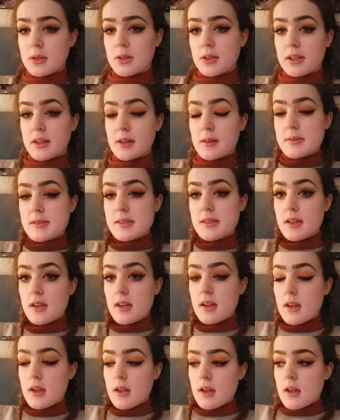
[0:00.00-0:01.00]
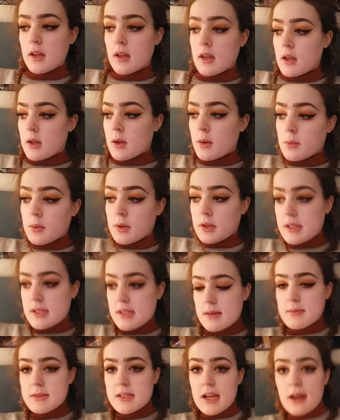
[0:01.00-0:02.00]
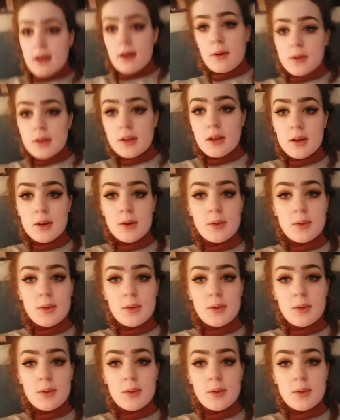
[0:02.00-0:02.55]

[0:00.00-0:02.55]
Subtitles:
hookups. One exam down.